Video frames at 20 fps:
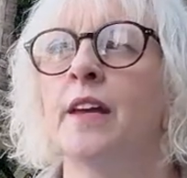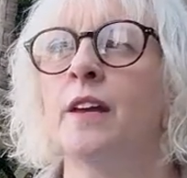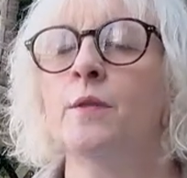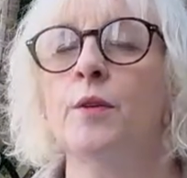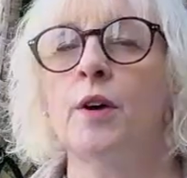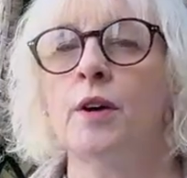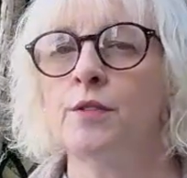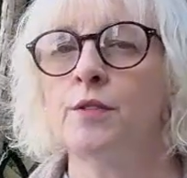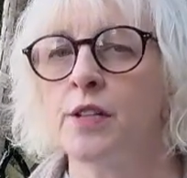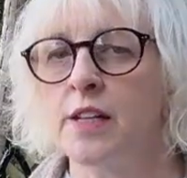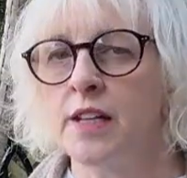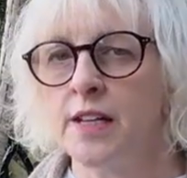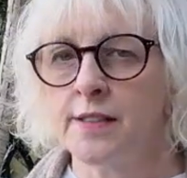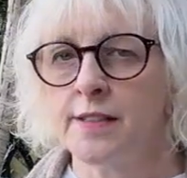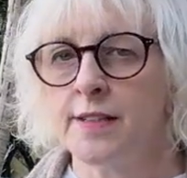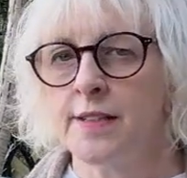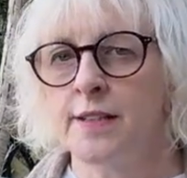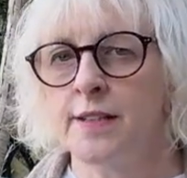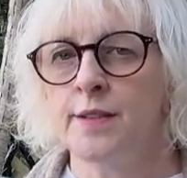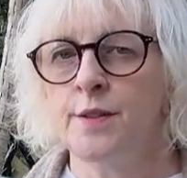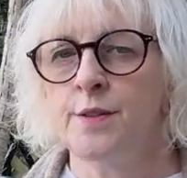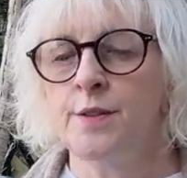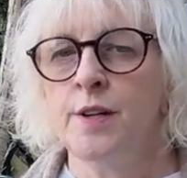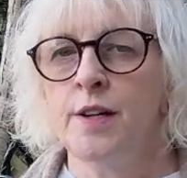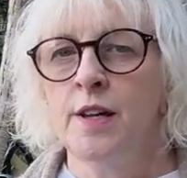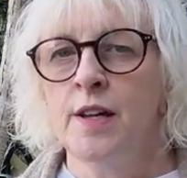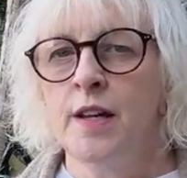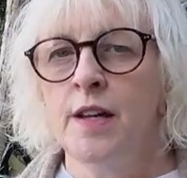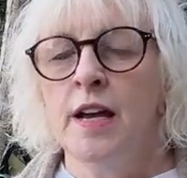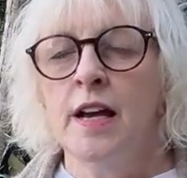Go to Ludlow
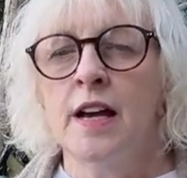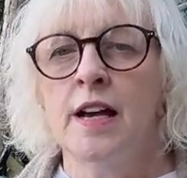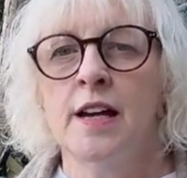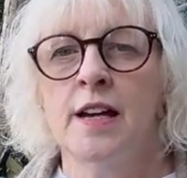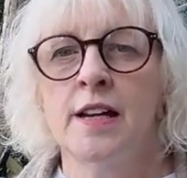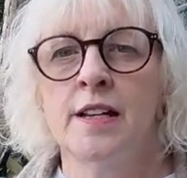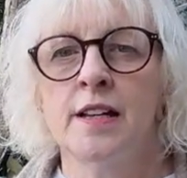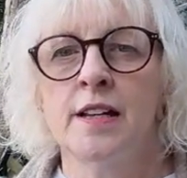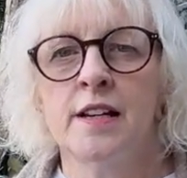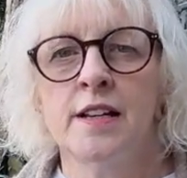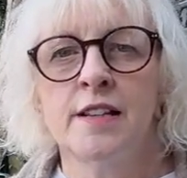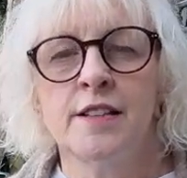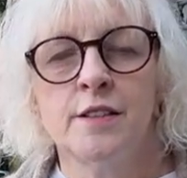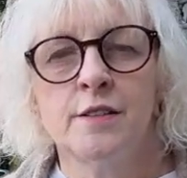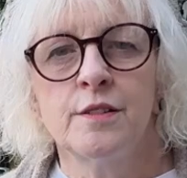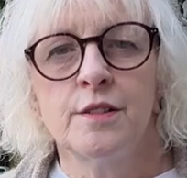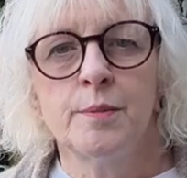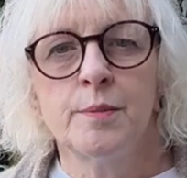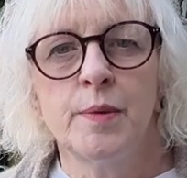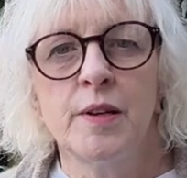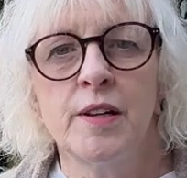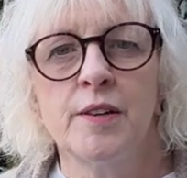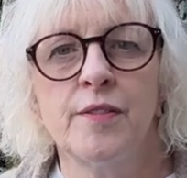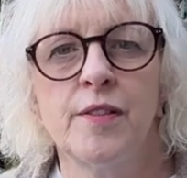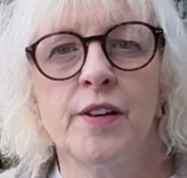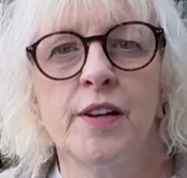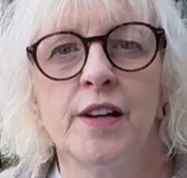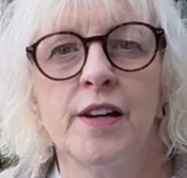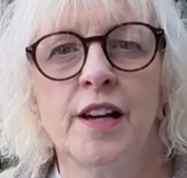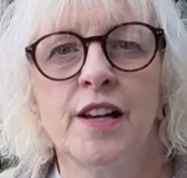and I do a bit of
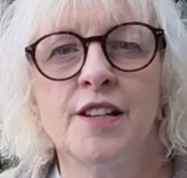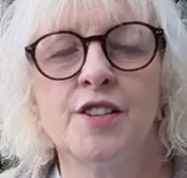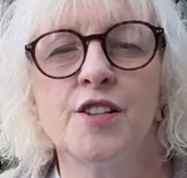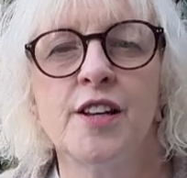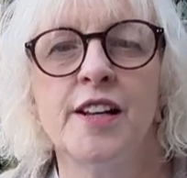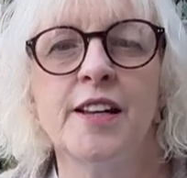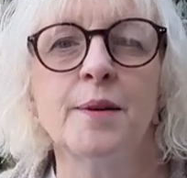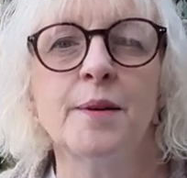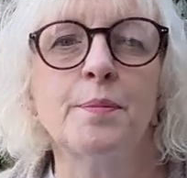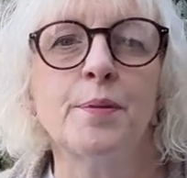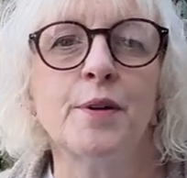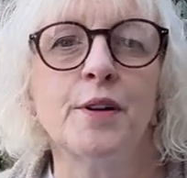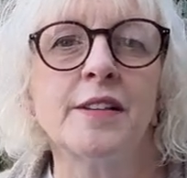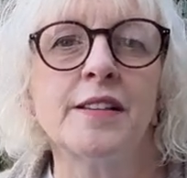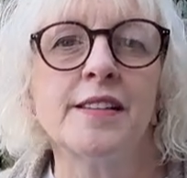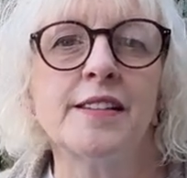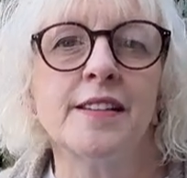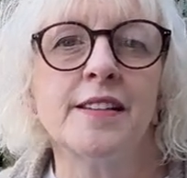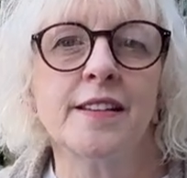a jelly plate